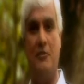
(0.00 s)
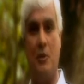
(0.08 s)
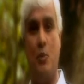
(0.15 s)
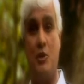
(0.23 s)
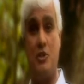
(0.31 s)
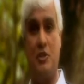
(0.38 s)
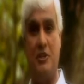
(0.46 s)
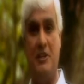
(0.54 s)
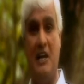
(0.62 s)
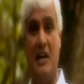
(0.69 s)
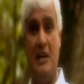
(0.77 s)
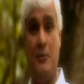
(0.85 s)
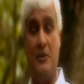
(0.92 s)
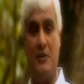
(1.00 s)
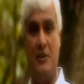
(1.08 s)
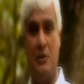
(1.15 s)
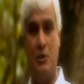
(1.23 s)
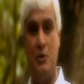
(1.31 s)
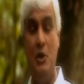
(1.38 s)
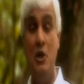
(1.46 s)
and what should die
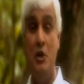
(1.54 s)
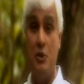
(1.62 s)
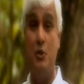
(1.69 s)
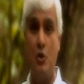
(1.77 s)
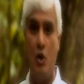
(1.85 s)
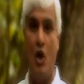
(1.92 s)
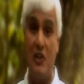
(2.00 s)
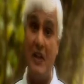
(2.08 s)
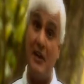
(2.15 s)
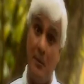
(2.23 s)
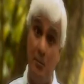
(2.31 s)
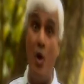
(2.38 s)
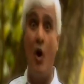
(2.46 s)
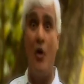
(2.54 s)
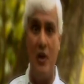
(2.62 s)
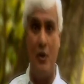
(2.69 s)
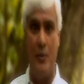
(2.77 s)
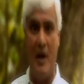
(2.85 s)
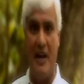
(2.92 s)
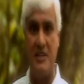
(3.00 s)
within you, you call that a moral
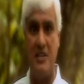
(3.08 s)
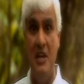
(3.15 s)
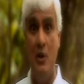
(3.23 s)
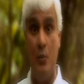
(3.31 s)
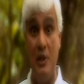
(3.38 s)
right.